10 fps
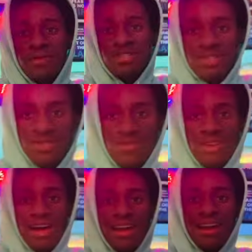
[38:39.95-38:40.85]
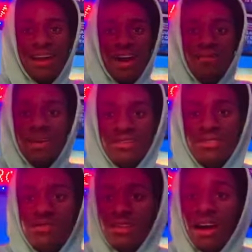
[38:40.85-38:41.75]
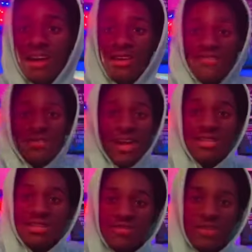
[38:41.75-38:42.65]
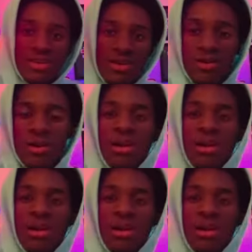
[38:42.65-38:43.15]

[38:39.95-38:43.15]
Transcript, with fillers: Make sure you like, comment, and subscribe if you like this video.